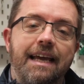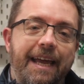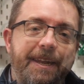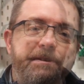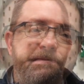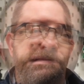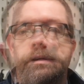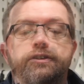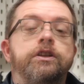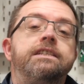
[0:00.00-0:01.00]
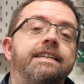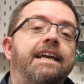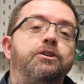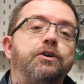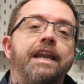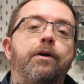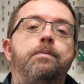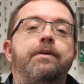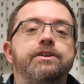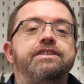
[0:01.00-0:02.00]
Diana. So let's take a look now at
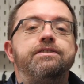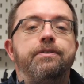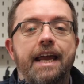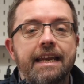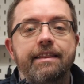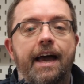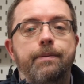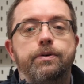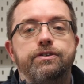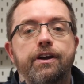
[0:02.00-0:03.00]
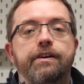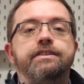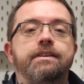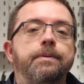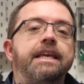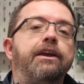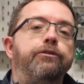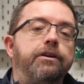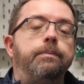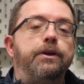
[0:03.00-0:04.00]
my reasons for getting the Hyperstar and some of the gear
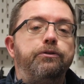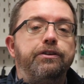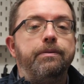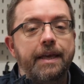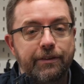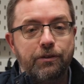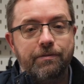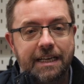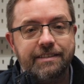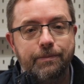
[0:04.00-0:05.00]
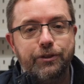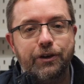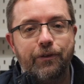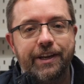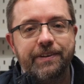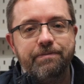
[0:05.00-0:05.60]
that I'll be using to make this a fast imaging rig.